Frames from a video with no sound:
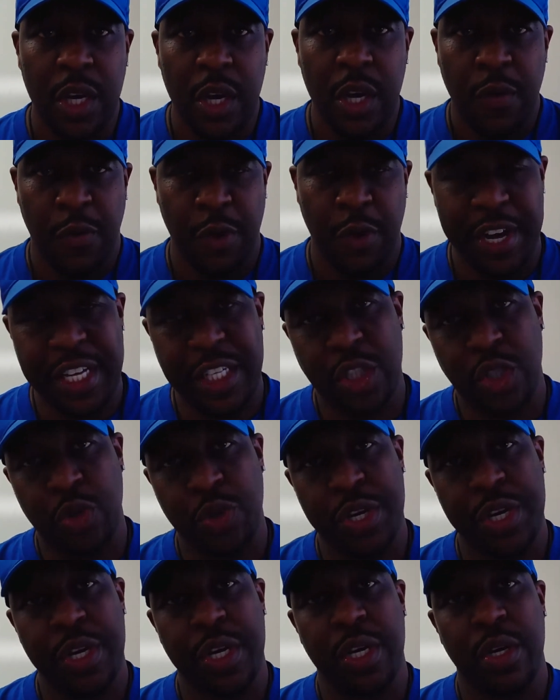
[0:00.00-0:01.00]
For
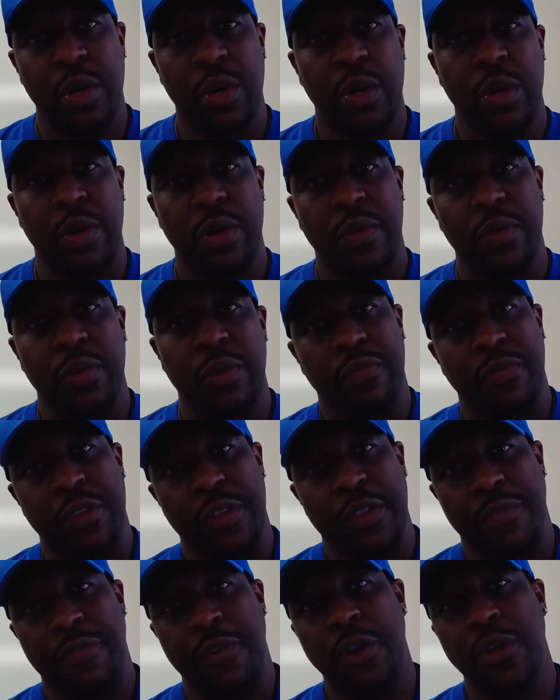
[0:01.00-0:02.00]
history, for
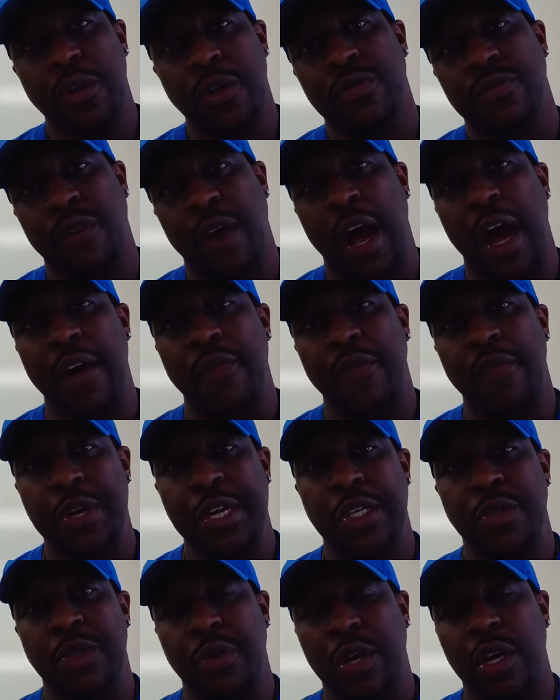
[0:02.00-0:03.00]
the first 5
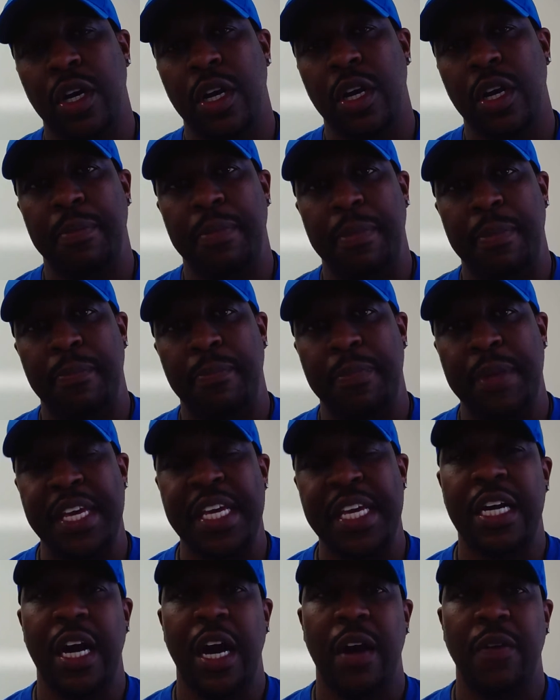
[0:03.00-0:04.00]
weeks, we're going to be
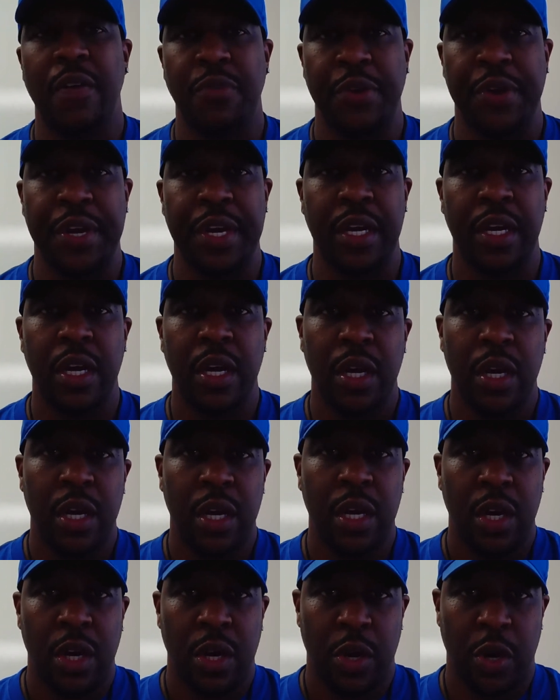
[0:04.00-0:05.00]
covering
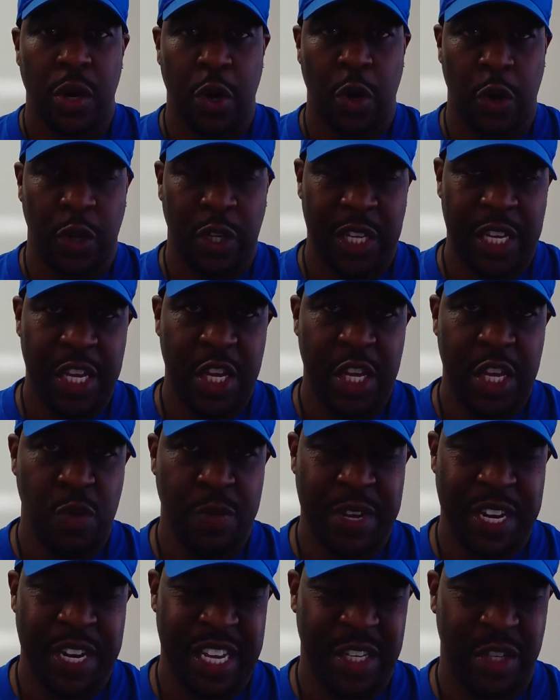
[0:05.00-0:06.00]
early
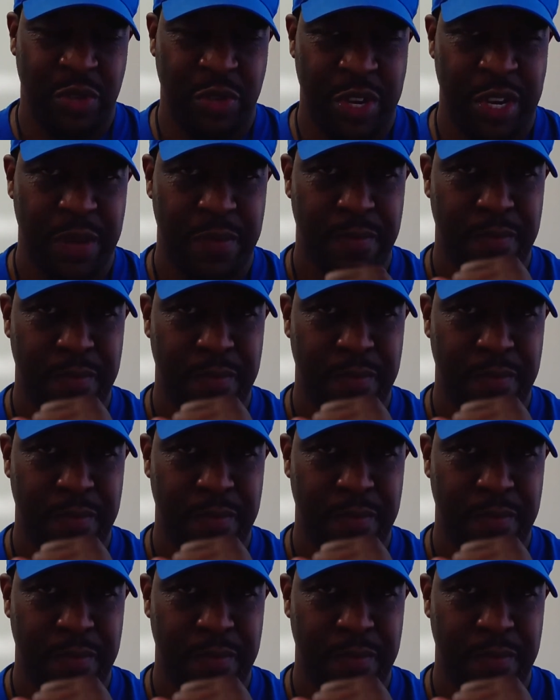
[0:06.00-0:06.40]
human history,